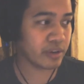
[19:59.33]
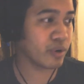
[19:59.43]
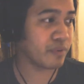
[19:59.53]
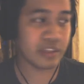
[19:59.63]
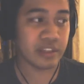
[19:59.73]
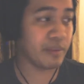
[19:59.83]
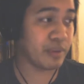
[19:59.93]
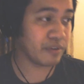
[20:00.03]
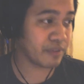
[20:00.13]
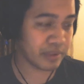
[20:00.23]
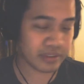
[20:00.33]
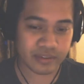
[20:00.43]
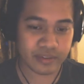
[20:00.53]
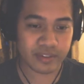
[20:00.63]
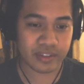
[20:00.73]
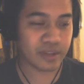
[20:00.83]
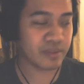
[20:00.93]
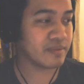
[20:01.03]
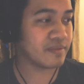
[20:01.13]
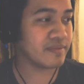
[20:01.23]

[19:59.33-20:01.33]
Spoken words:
or let me I'm a you know